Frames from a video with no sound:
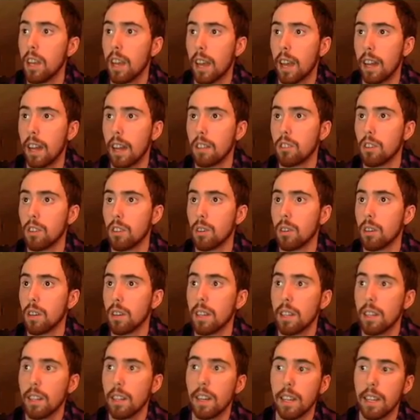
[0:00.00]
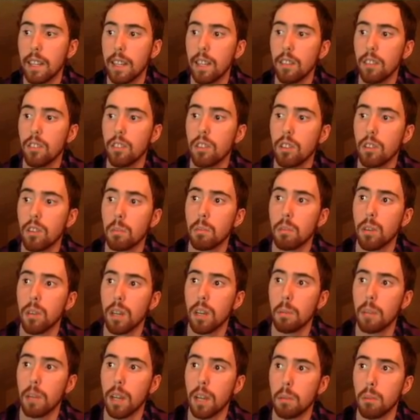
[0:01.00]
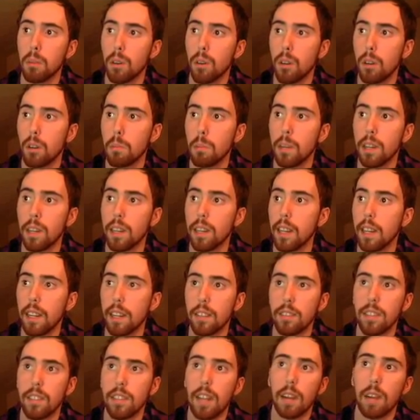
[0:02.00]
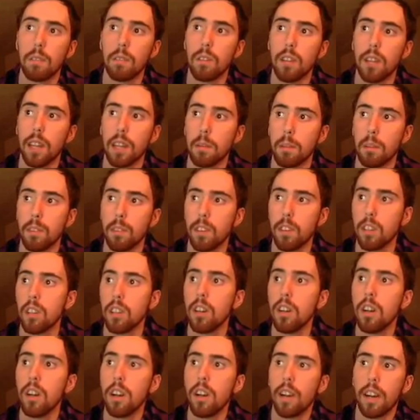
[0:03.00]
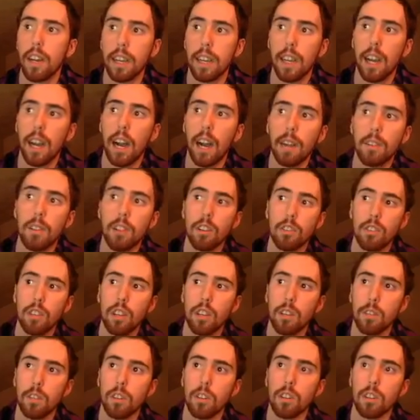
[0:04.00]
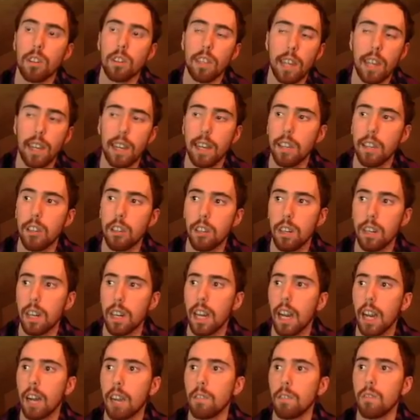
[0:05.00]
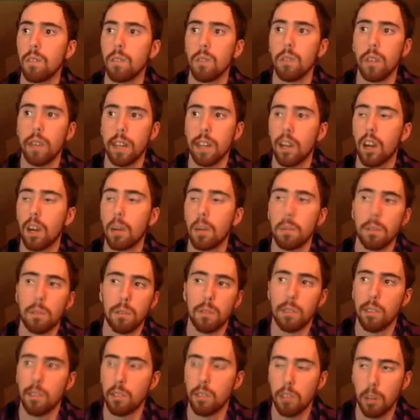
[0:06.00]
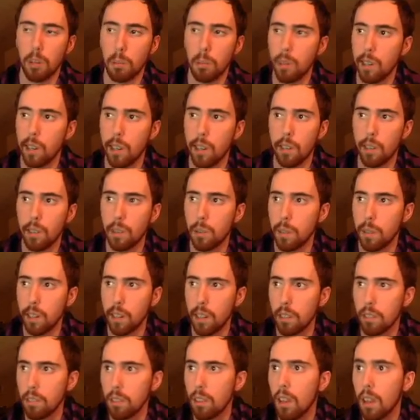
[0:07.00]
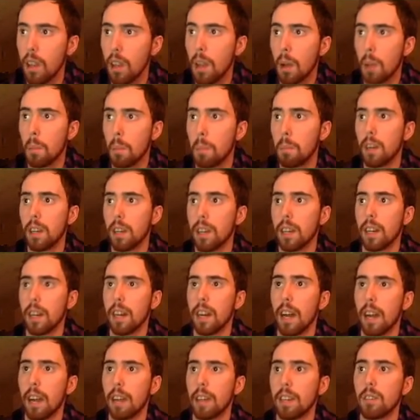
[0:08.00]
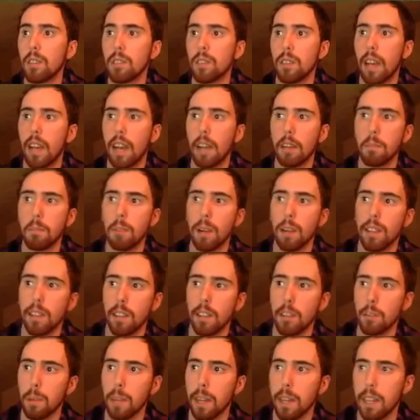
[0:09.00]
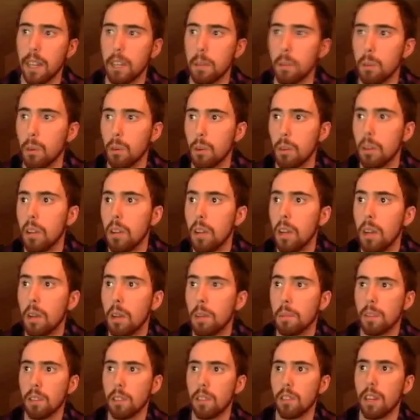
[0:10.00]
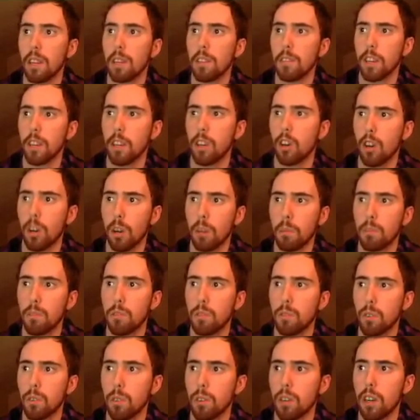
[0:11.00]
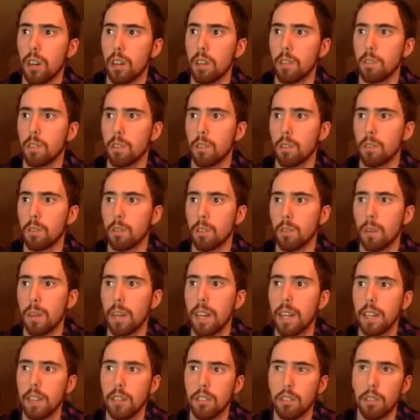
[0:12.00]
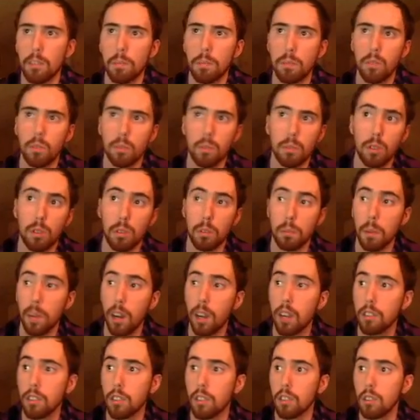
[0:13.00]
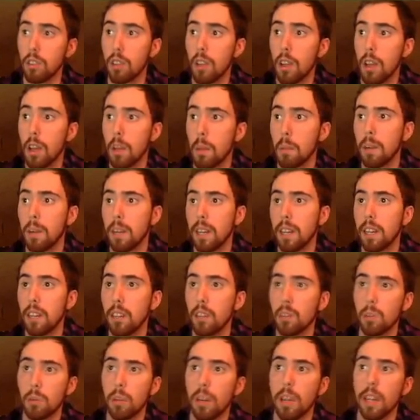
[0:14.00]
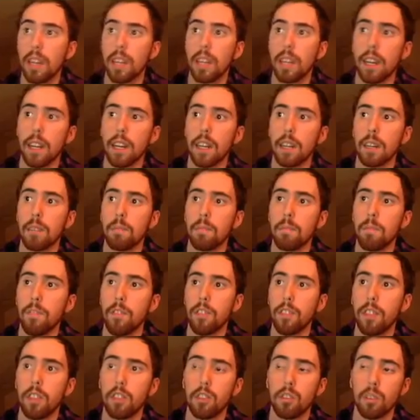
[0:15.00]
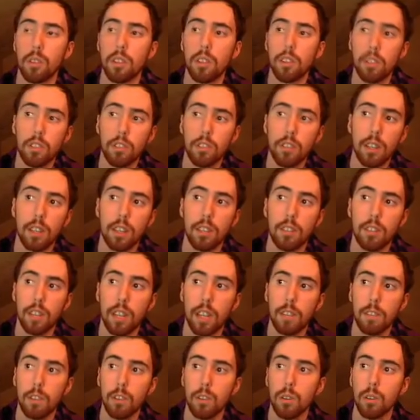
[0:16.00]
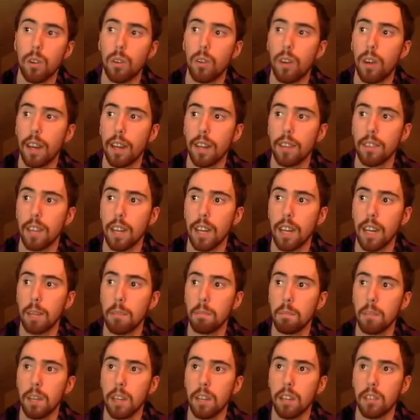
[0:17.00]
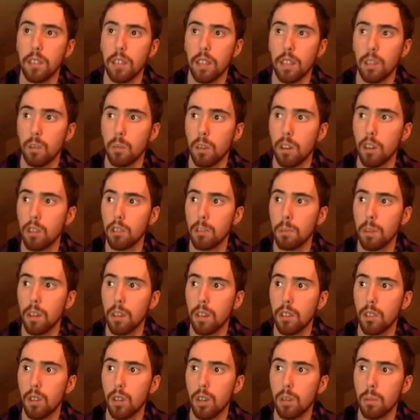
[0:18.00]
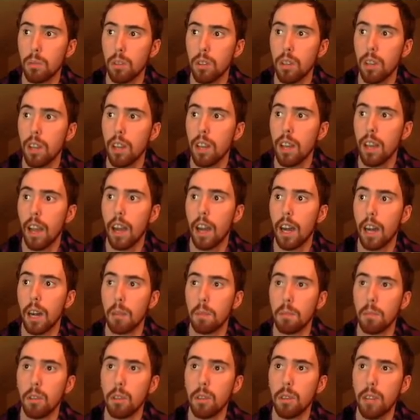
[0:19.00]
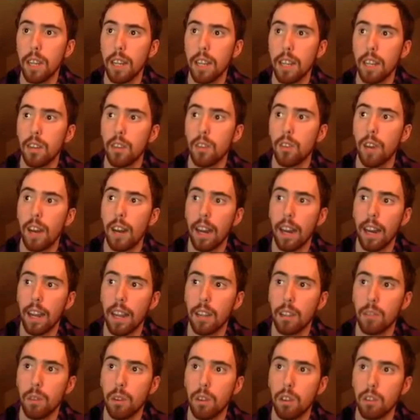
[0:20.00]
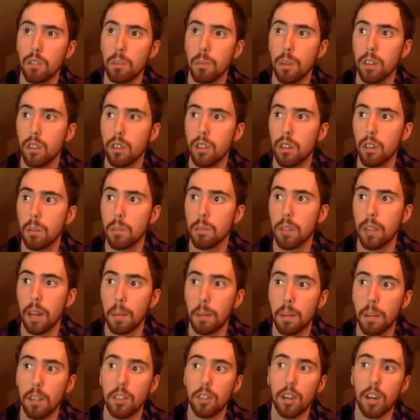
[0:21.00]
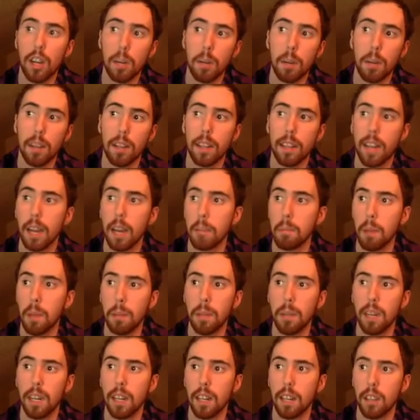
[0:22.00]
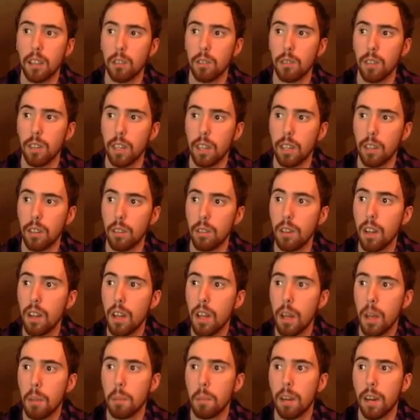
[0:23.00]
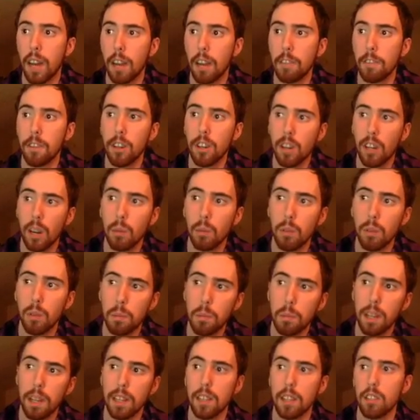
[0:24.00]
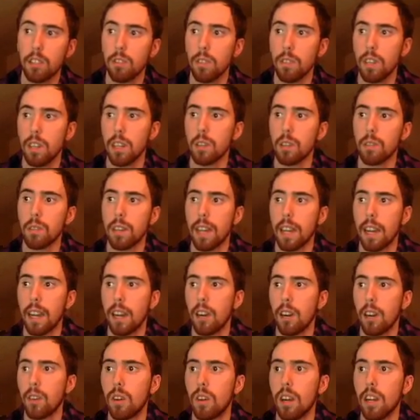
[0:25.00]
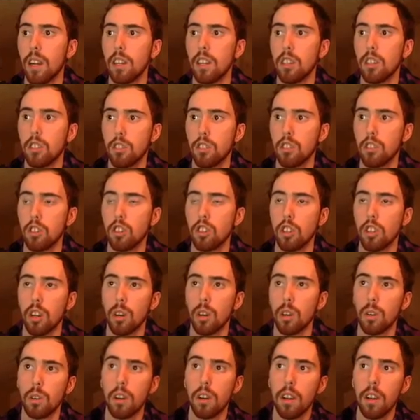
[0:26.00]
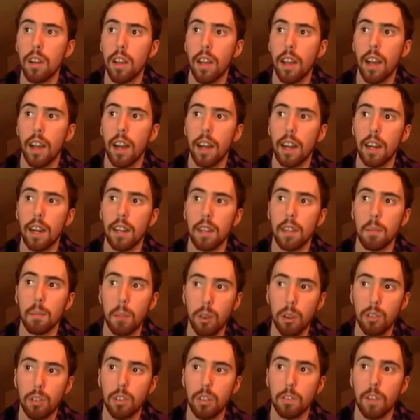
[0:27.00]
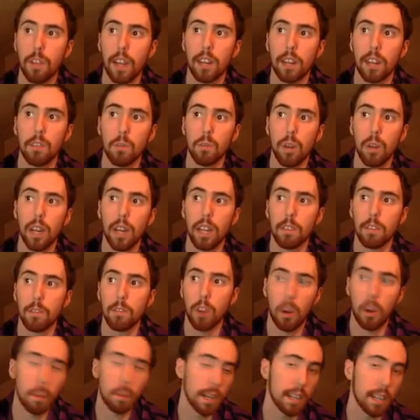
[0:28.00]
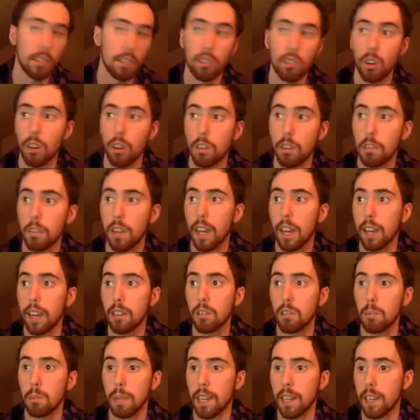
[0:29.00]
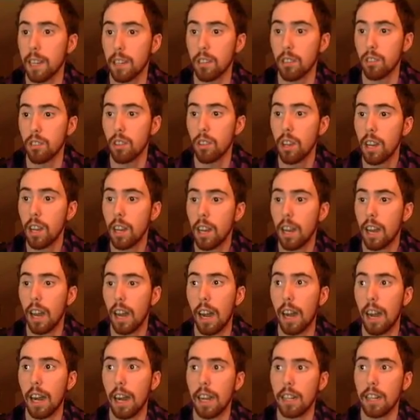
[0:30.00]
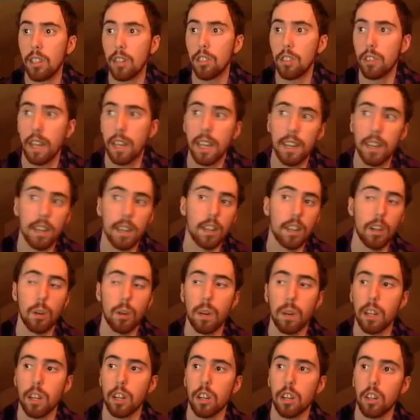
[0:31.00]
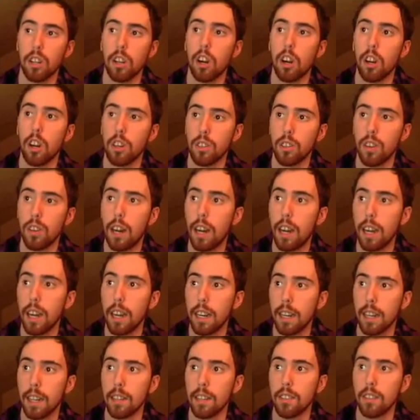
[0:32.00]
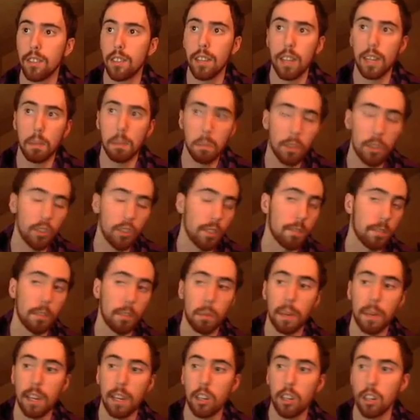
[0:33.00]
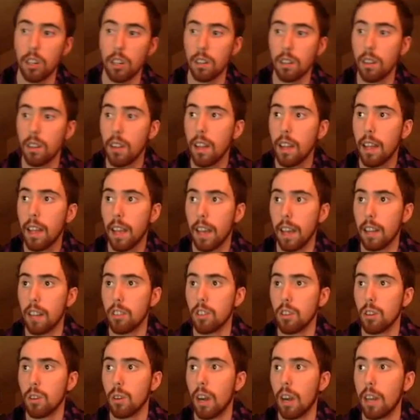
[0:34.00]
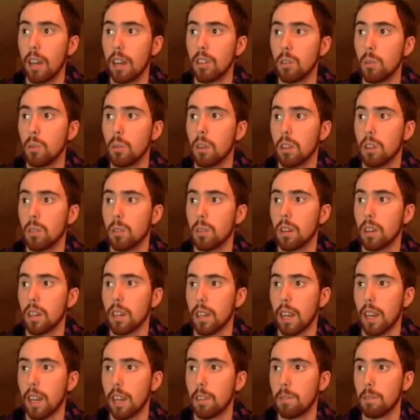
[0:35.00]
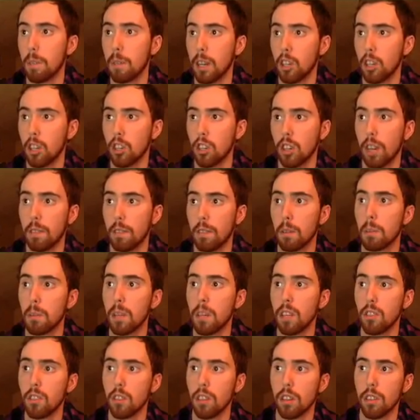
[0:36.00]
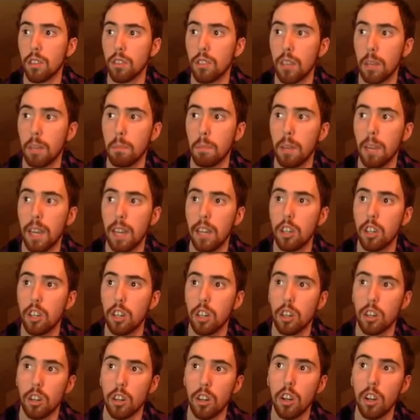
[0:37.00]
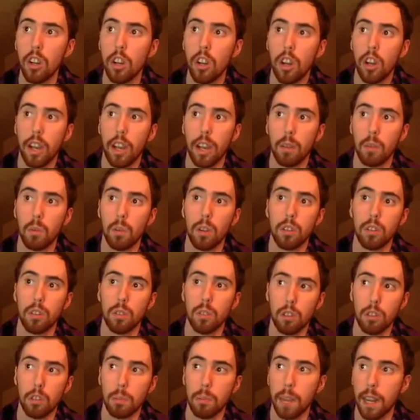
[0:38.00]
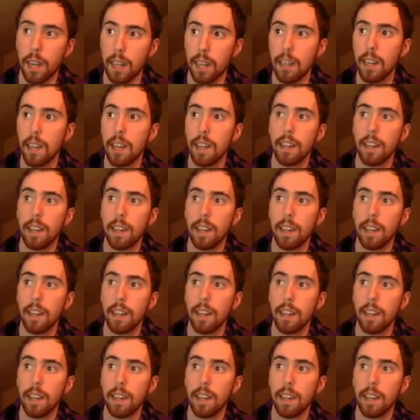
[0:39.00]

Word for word: And so, like, this is a pretty big pull, but it's not really that big of a deal. Like, obviously, if you're a tank, you're going to have, like, almost no trouble at all doing this. But uh, I don't have my tanks back anymore because I have, like, arms for, uh, for, for raiding some, some certain bosses. But either way, um, so this is going to save you a lot of time because, like, the rare spawn groups, um, you can get a lot out of the rare spawn groups. And I'm going to talk about that maybe in another video. But I figured I would make this video now uh, just to show uh, the most effective way of farming these artifacts because I just hate going on online and seeing misinformation. And so I do want to uh, kind of make sure everybody's on the same page here and what to expect.